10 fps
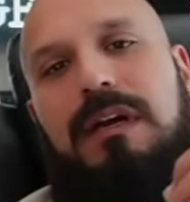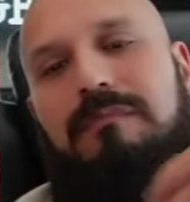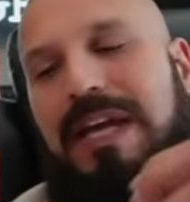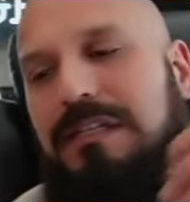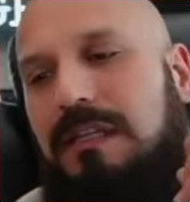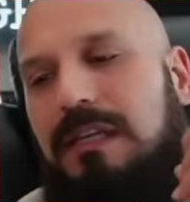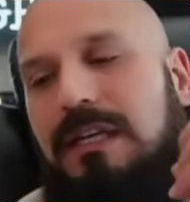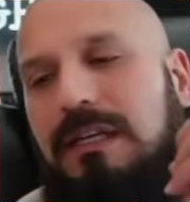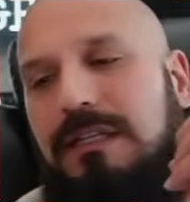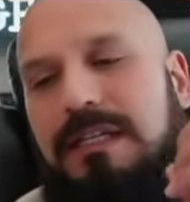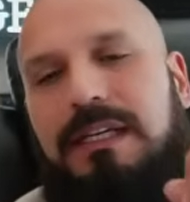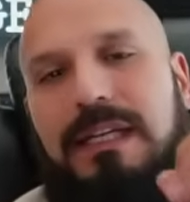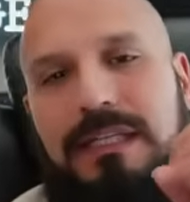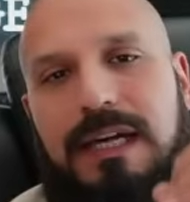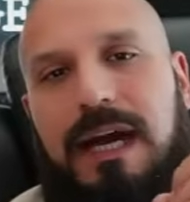basically
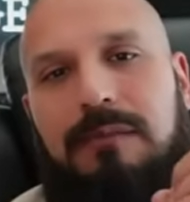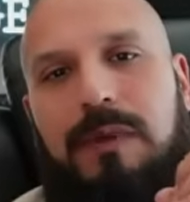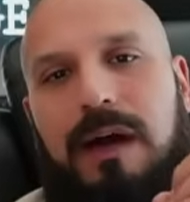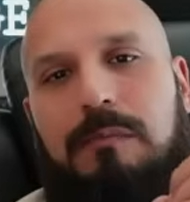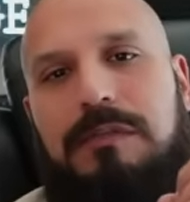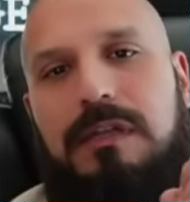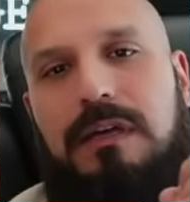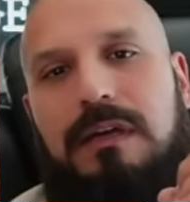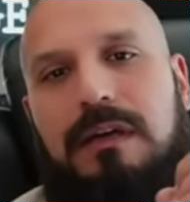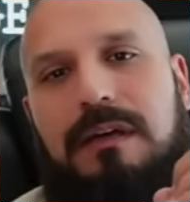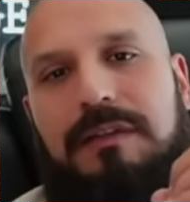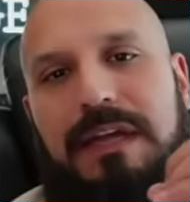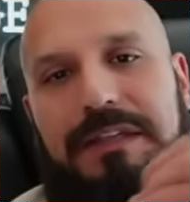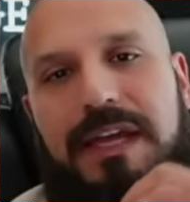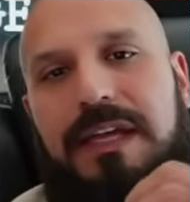ticking time bombs
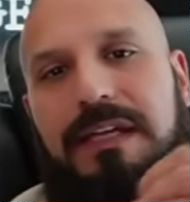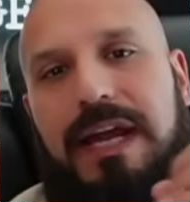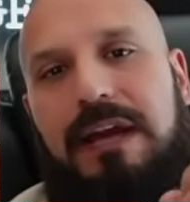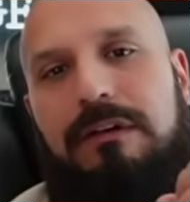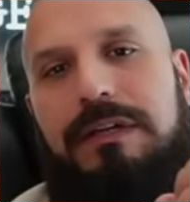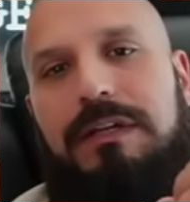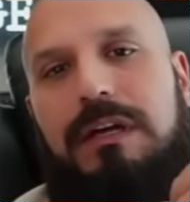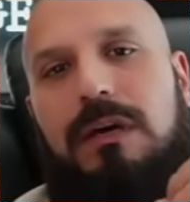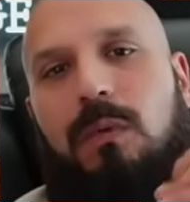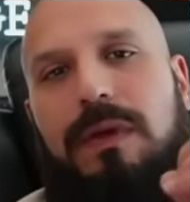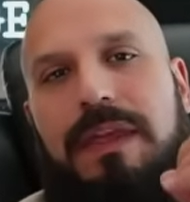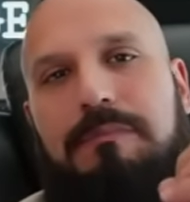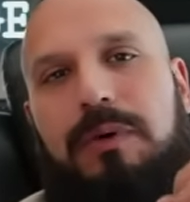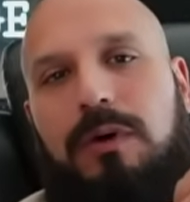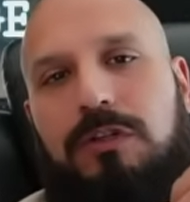that they inherited when they
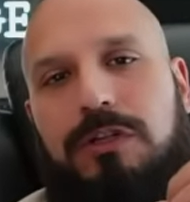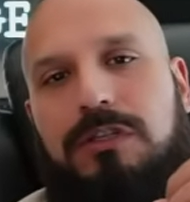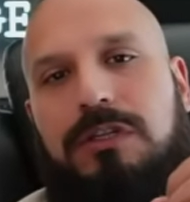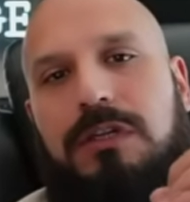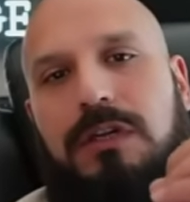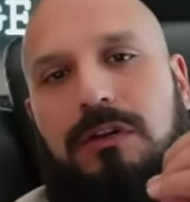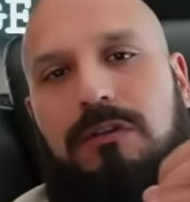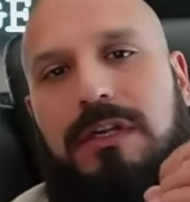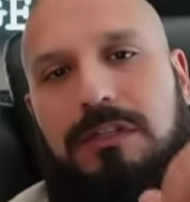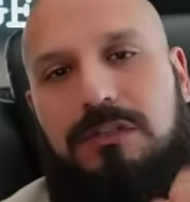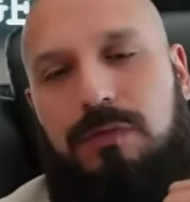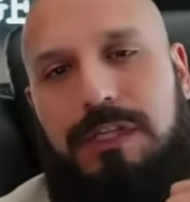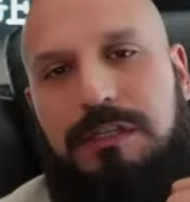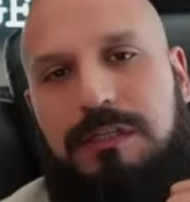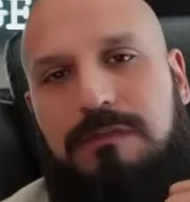purchased Credit Suisse.